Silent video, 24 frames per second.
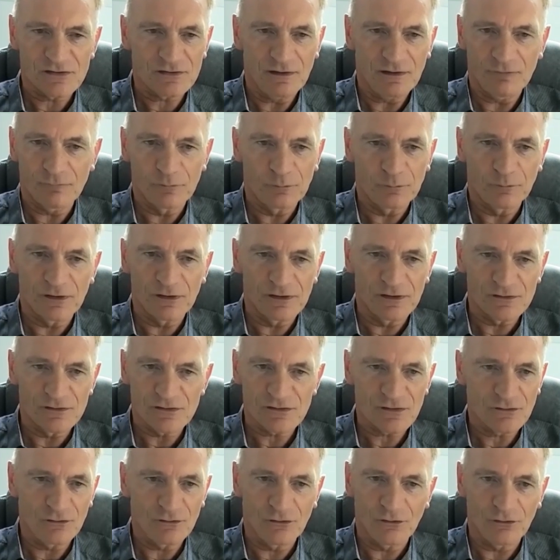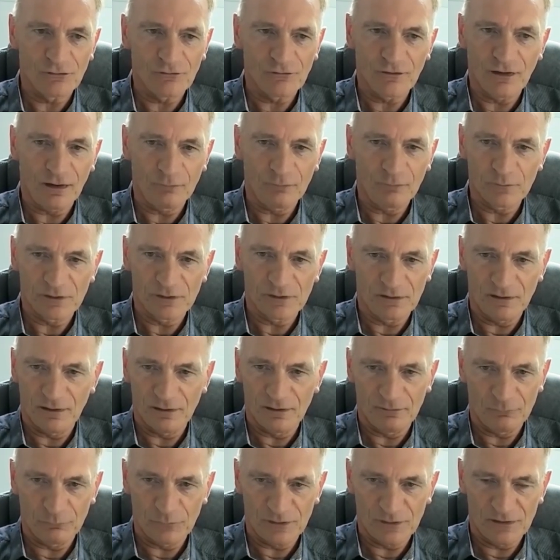everybody just thought that
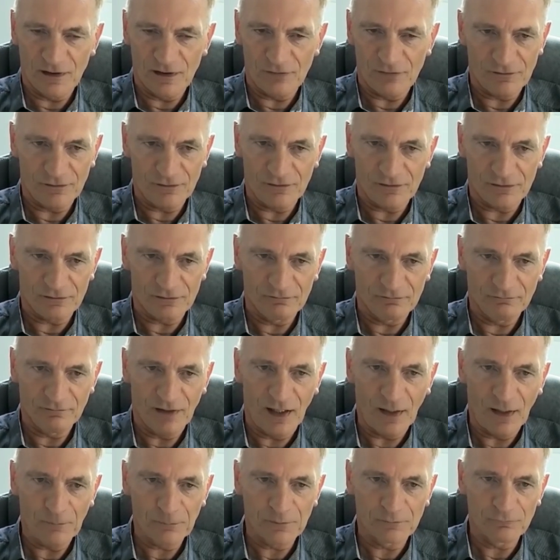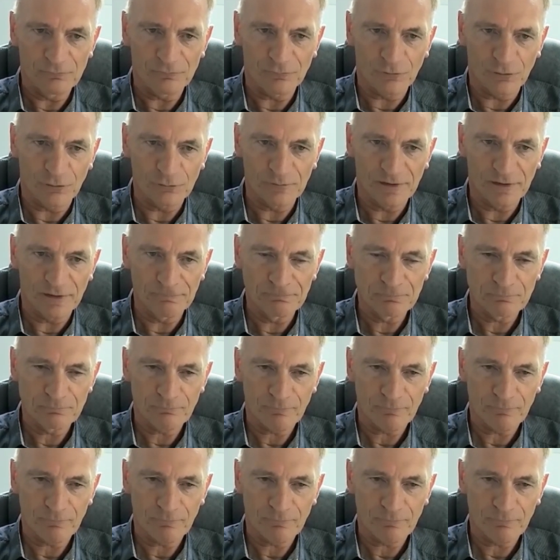it would never happen for me.